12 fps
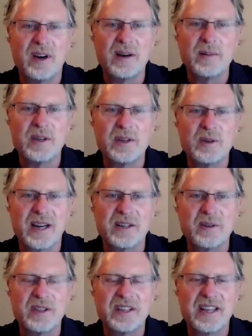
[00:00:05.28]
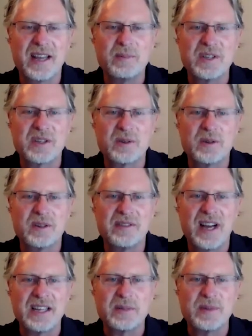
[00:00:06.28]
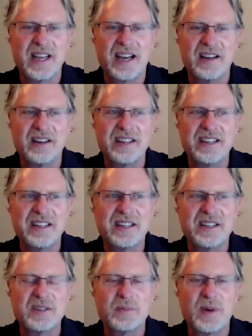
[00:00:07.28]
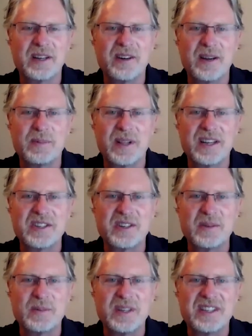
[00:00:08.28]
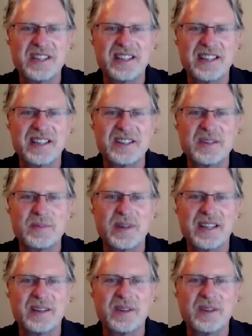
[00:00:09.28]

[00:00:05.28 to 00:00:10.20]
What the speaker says: I'm the director of the Dedman School of Hospitality, and it is my great pleasure to be sitting here speaking with